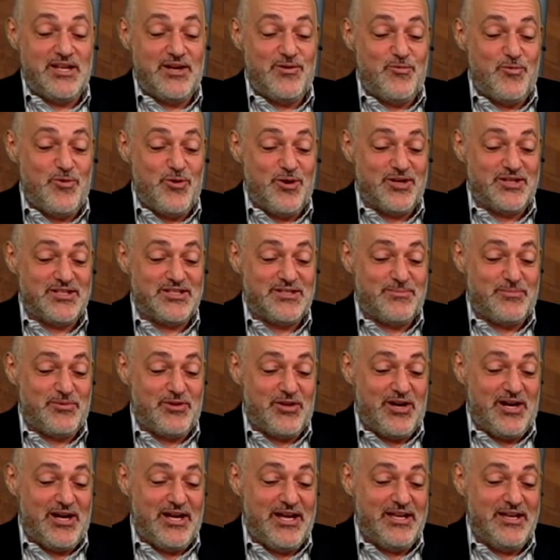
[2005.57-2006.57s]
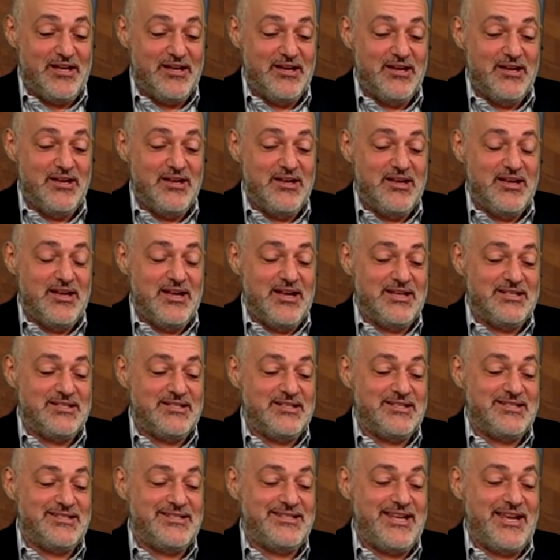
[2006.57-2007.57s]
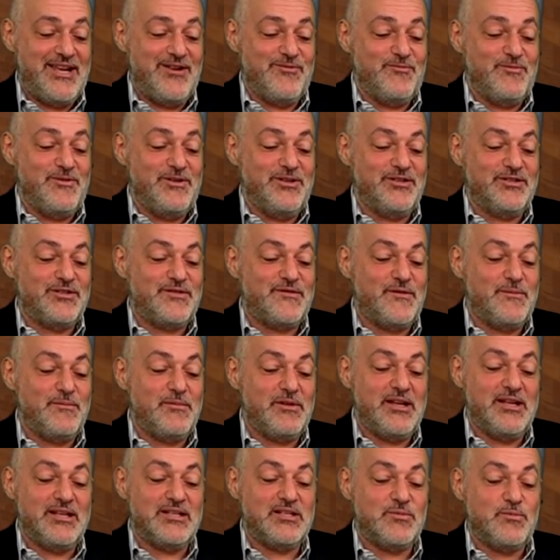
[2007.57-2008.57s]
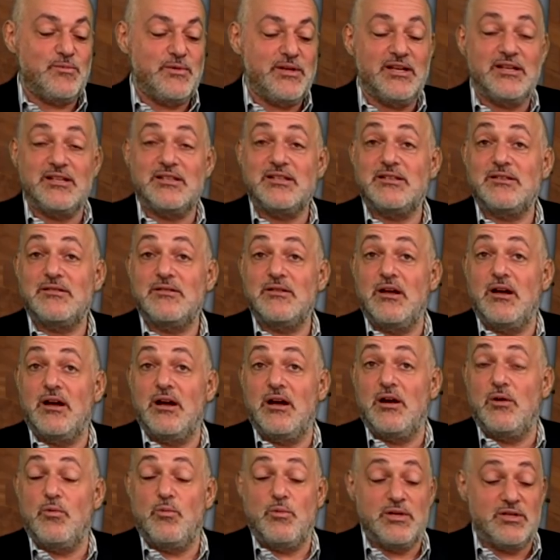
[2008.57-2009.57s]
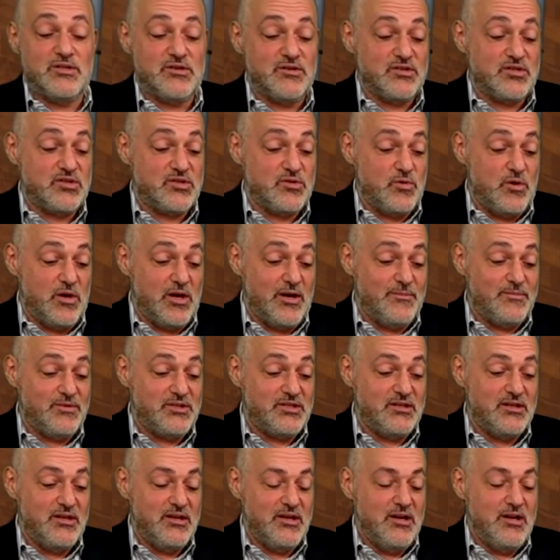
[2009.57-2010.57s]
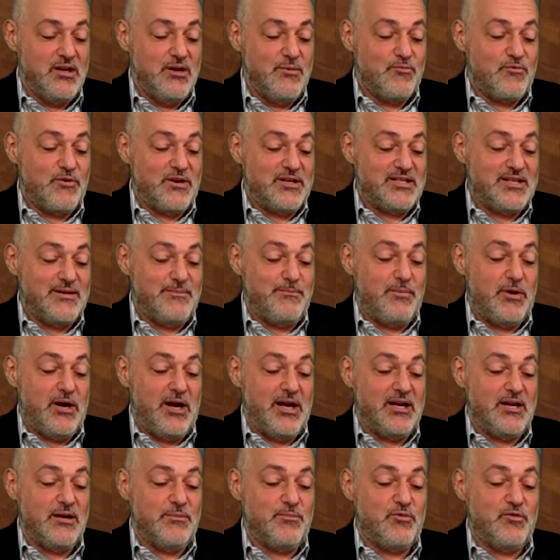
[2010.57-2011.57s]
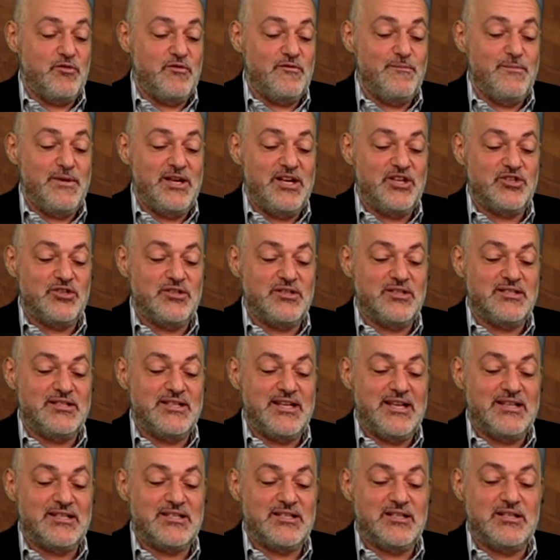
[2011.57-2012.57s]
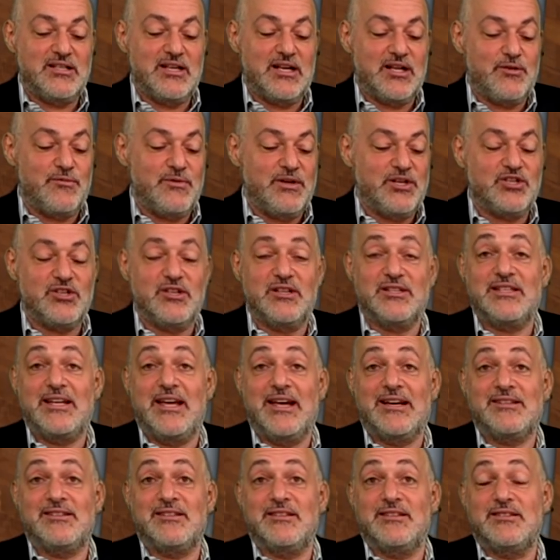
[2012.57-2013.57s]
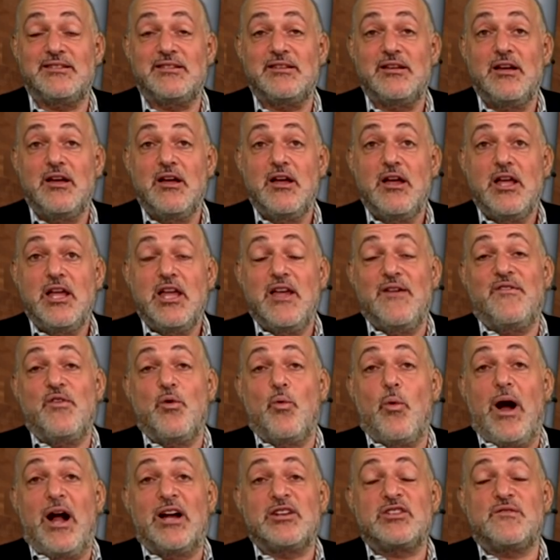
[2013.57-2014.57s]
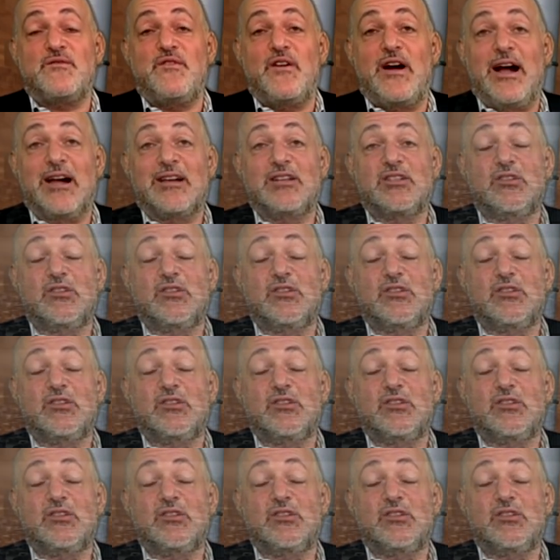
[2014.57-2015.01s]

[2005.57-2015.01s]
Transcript: water supply as the state reels from last week's uh, winter storms. President Biden approved major disaster declaration of Texas. If you watch Fox